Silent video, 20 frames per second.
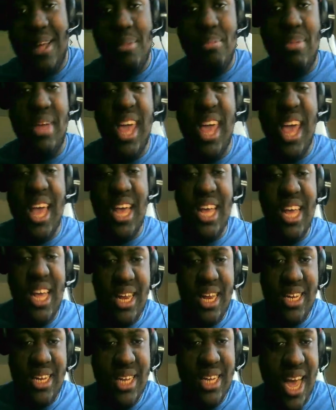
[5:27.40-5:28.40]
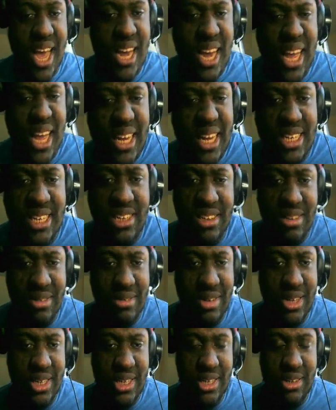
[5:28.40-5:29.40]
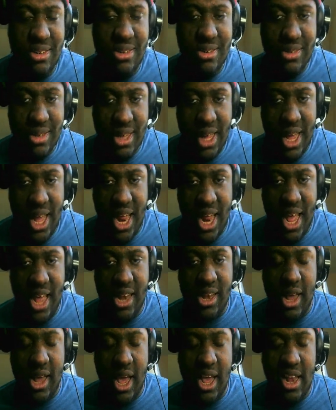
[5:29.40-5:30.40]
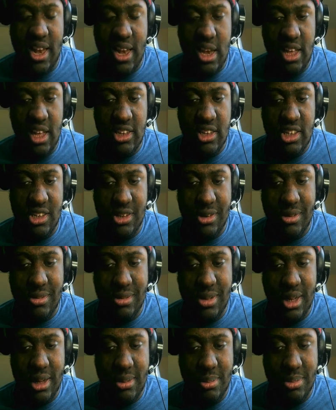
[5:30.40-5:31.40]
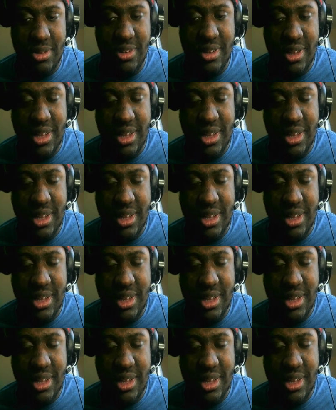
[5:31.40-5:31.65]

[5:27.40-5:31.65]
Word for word: but yeah, he, he, I think he still wrestled, and I I think so.